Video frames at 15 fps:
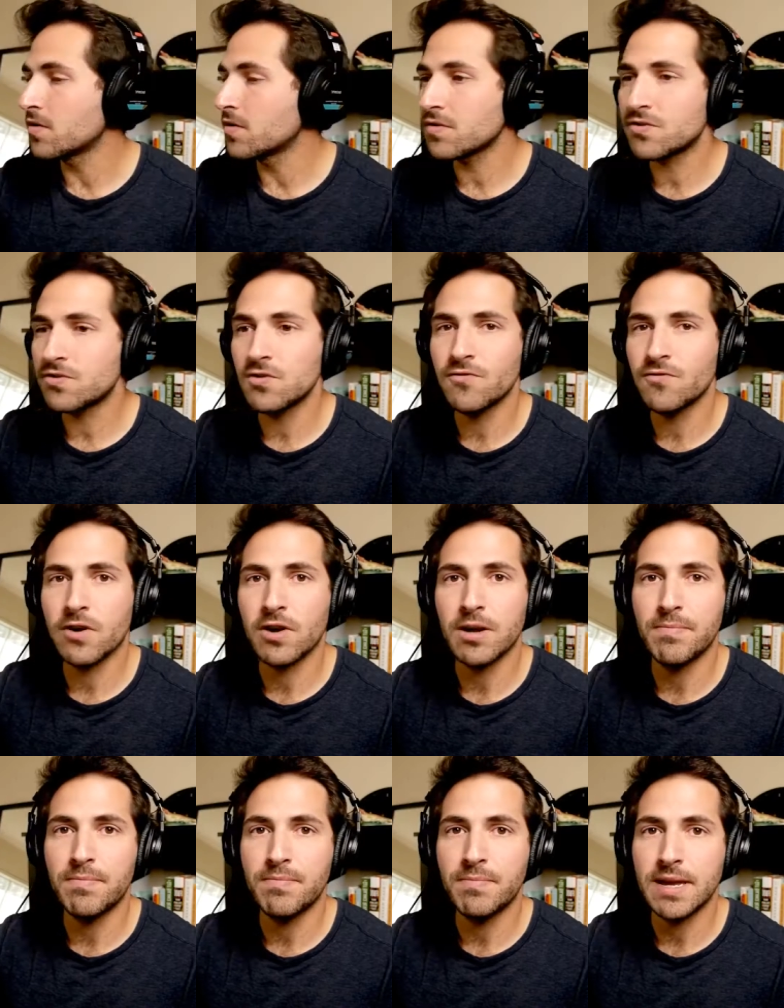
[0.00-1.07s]
those are two very
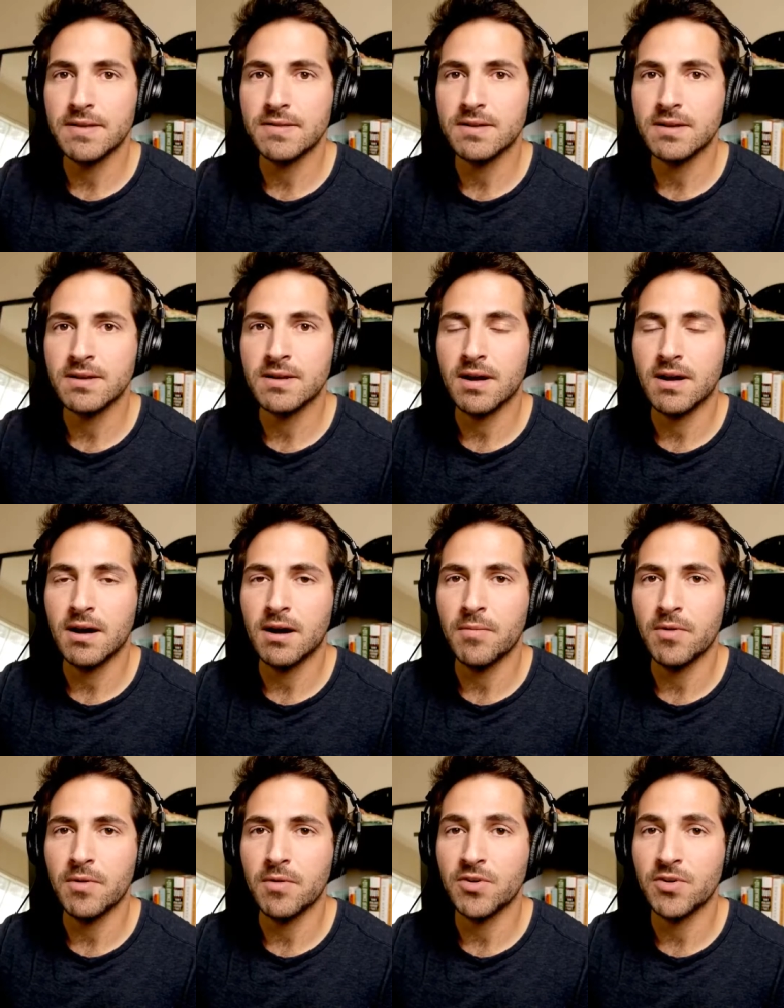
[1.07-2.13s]
basic
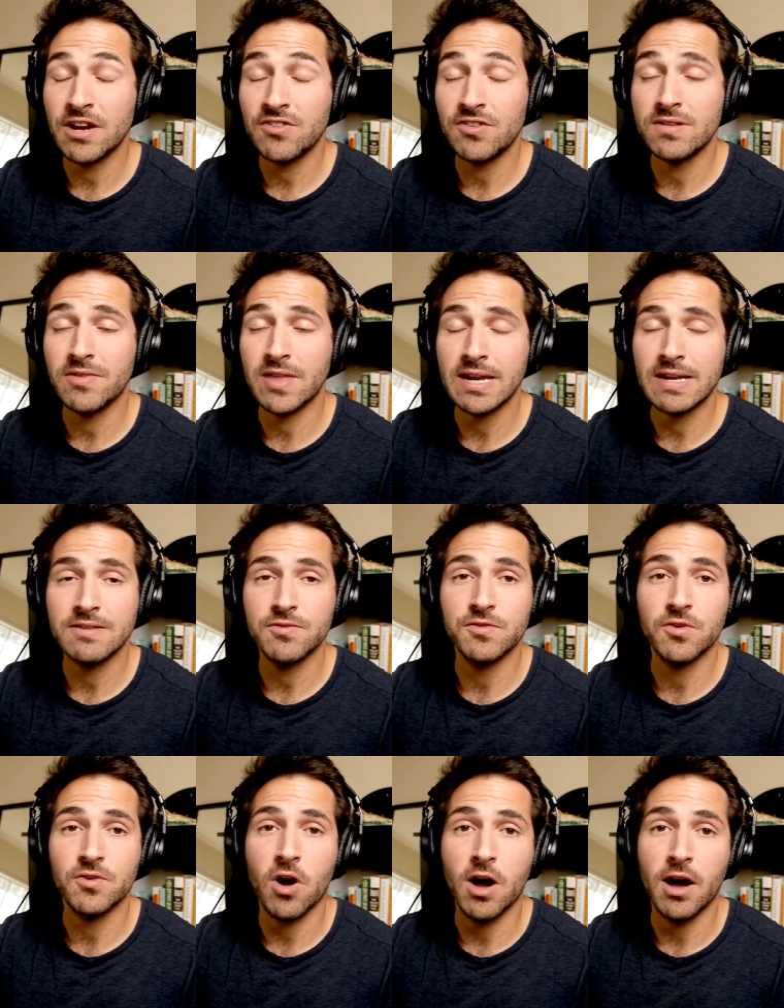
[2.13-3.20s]
protections, and like I said,
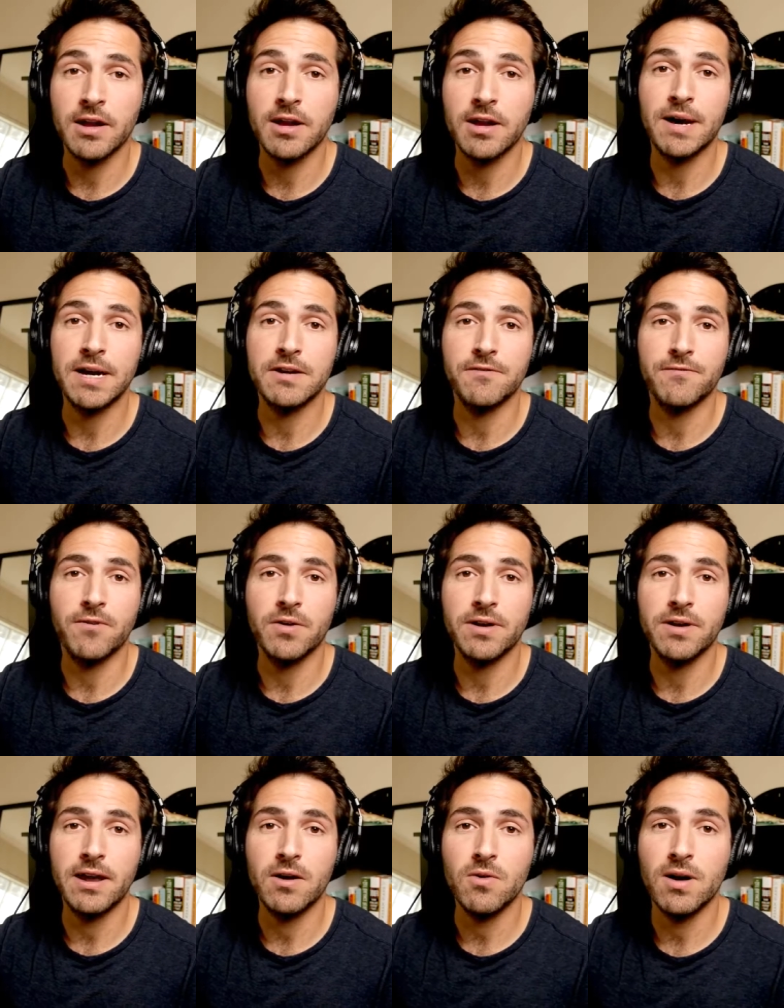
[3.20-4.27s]
those are on by default
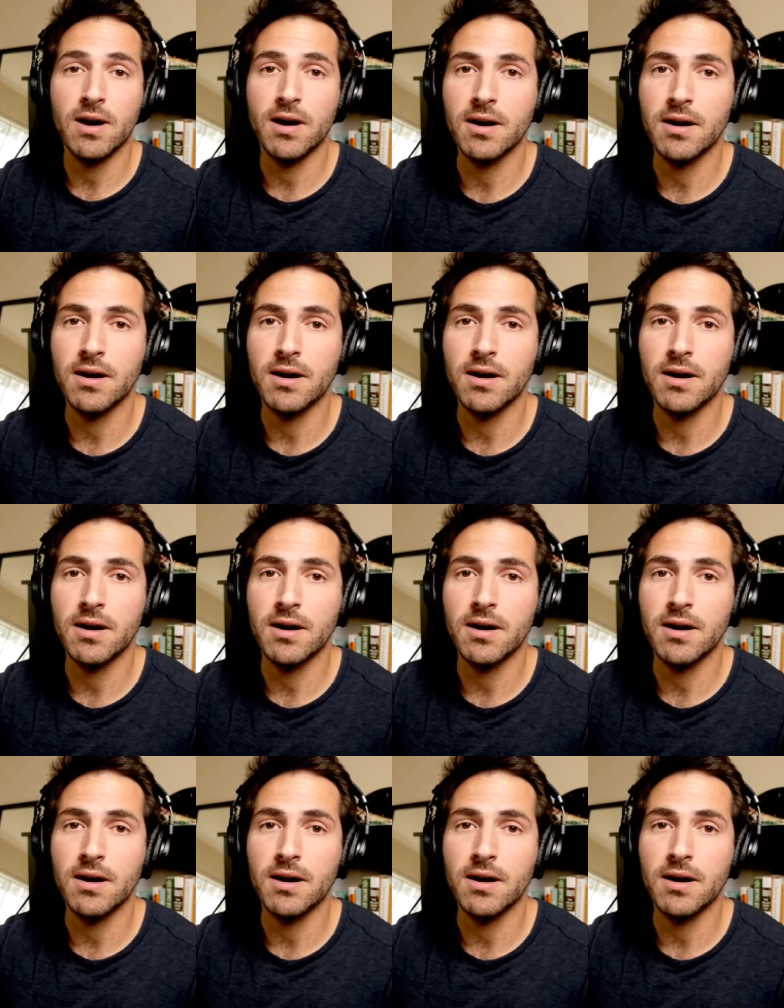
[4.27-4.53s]
now.